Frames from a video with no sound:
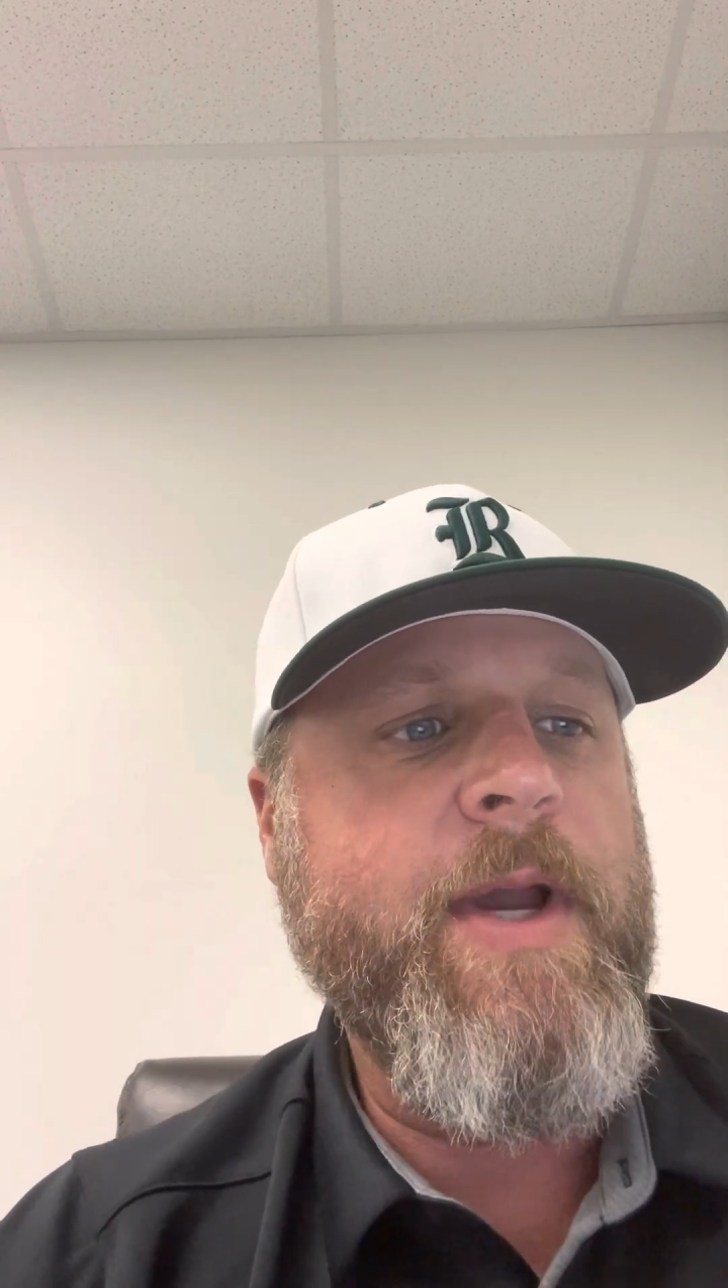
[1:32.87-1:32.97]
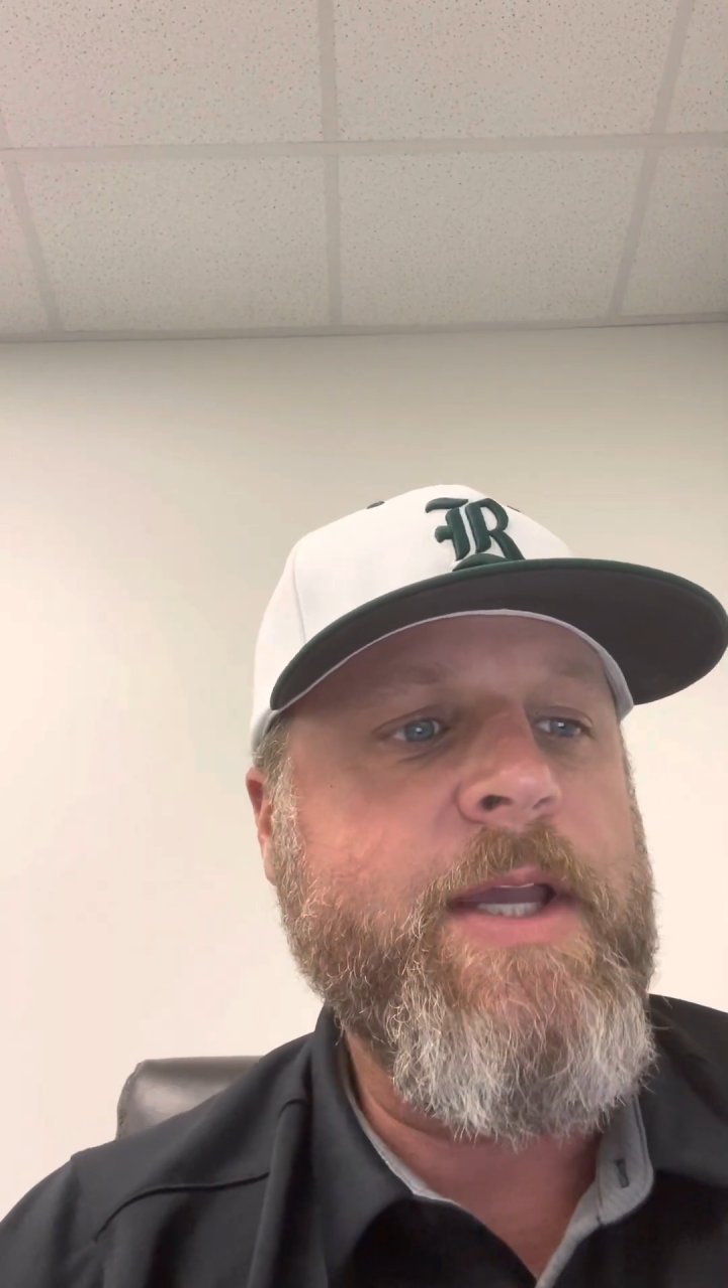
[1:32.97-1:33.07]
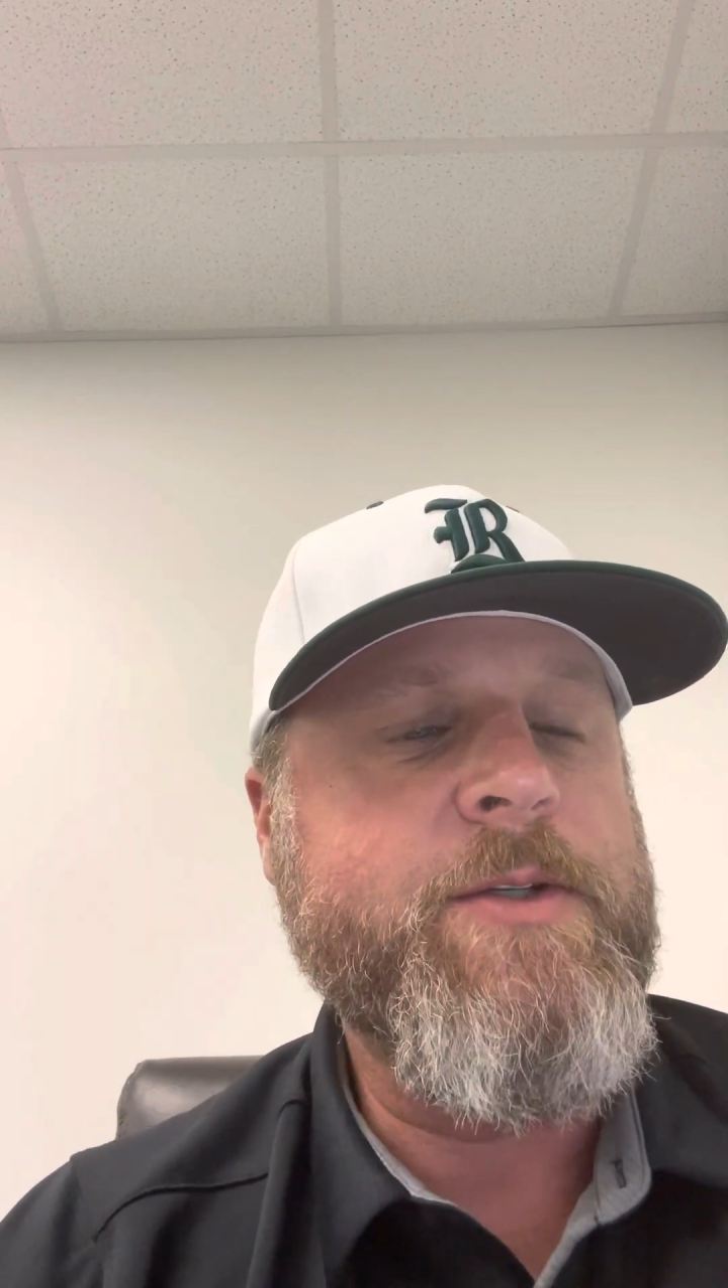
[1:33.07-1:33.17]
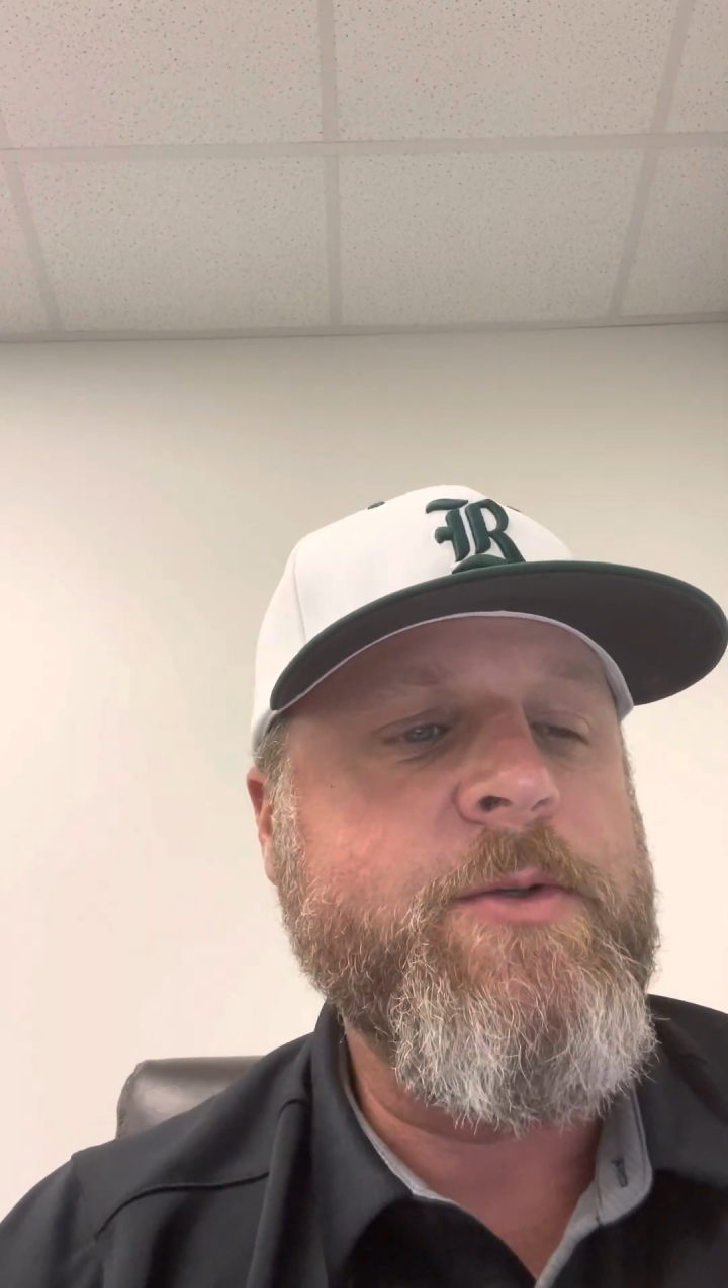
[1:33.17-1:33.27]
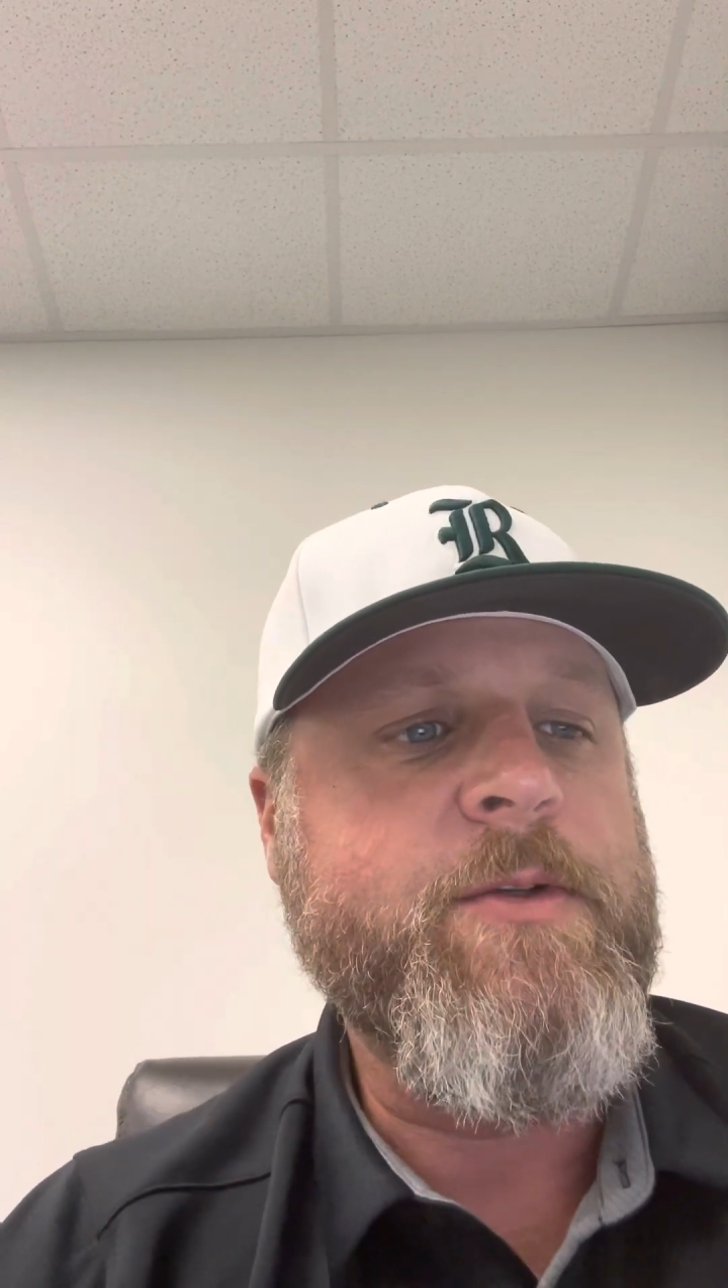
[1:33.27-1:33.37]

ways you